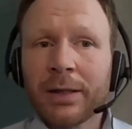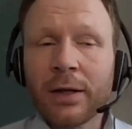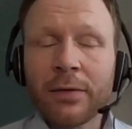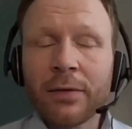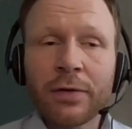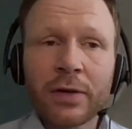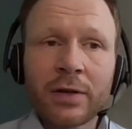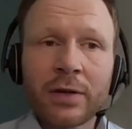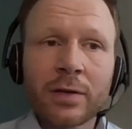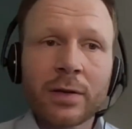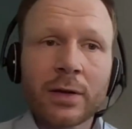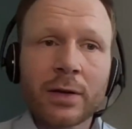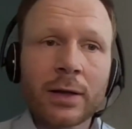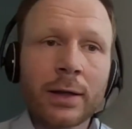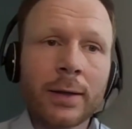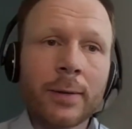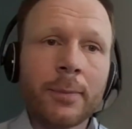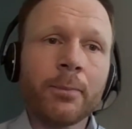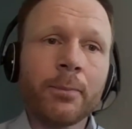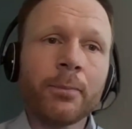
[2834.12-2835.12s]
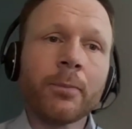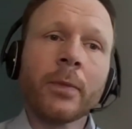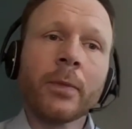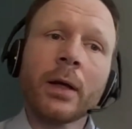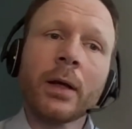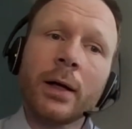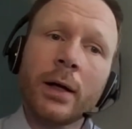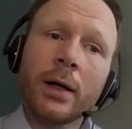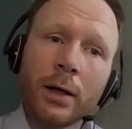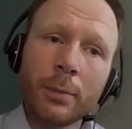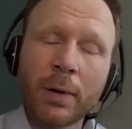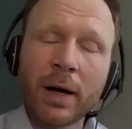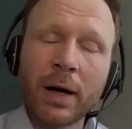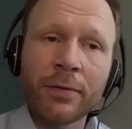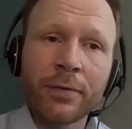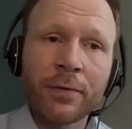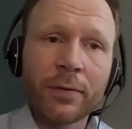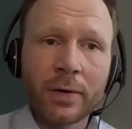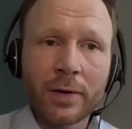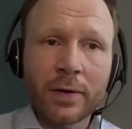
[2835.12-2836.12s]
But if it's
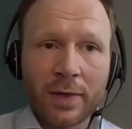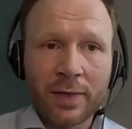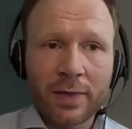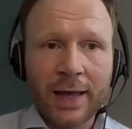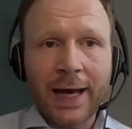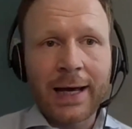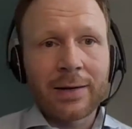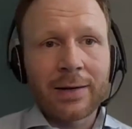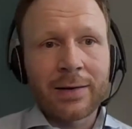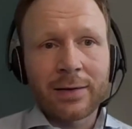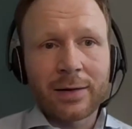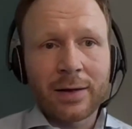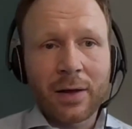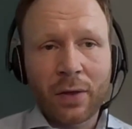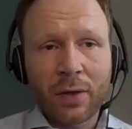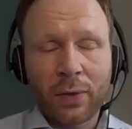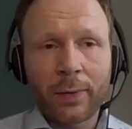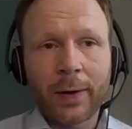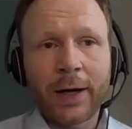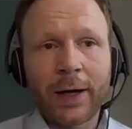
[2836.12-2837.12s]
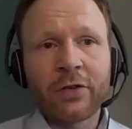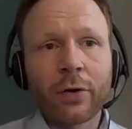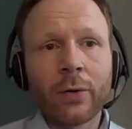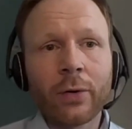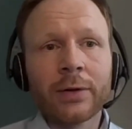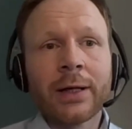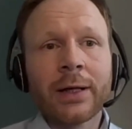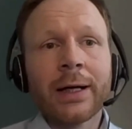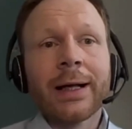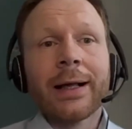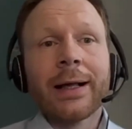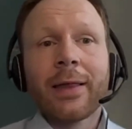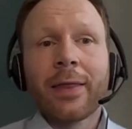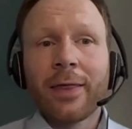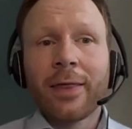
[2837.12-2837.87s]
above that threshold,